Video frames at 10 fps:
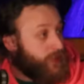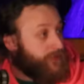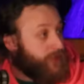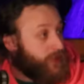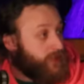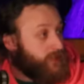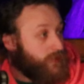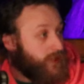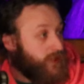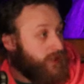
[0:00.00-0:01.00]
put her foot in the
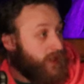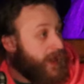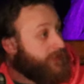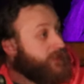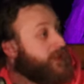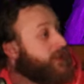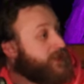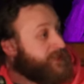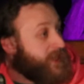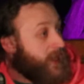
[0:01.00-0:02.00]
door. Everything
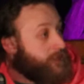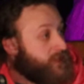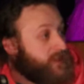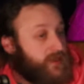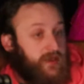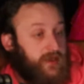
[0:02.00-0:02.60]
else that happened,